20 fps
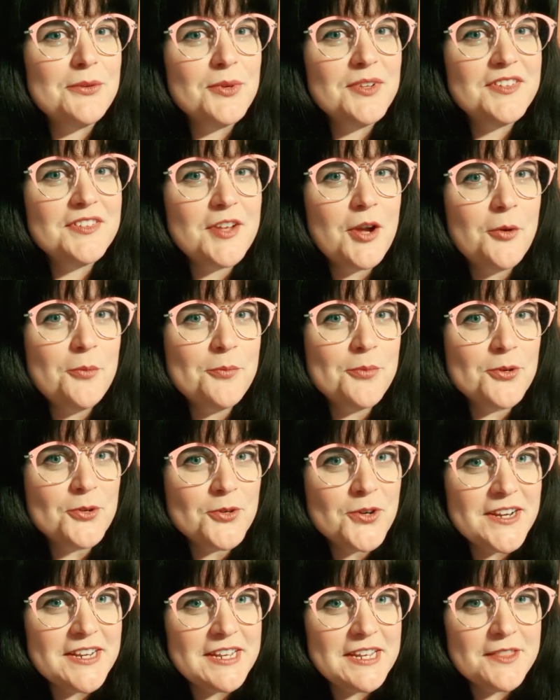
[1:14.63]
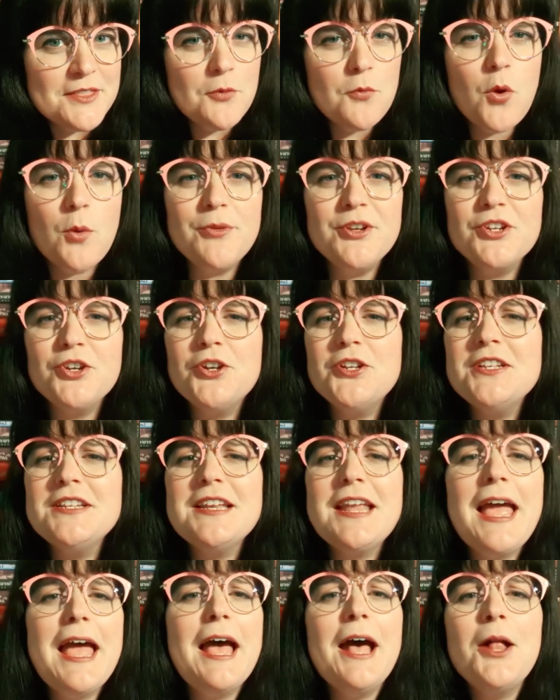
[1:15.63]
And it was so pretty, the woman
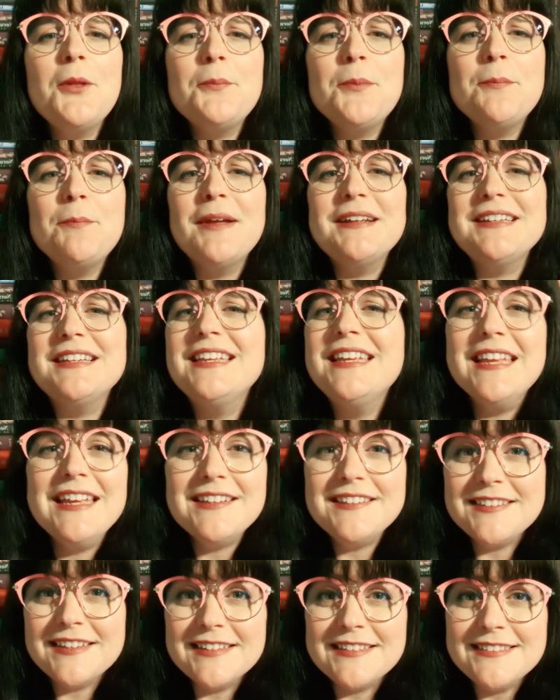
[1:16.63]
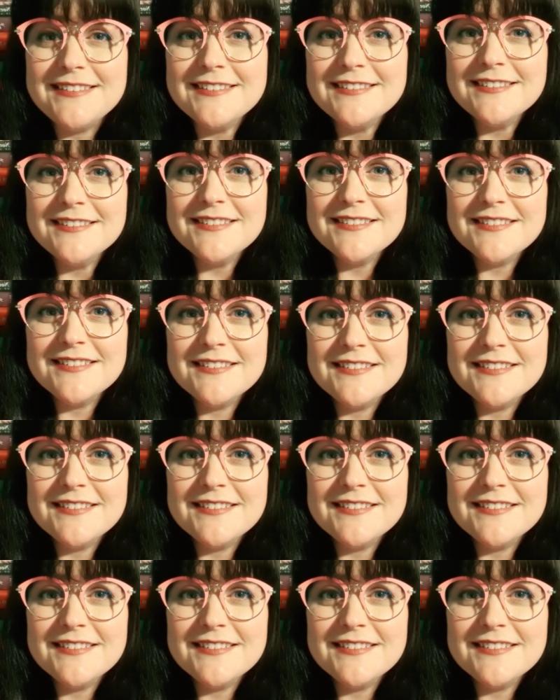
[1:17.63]
couldn't help but kiss it.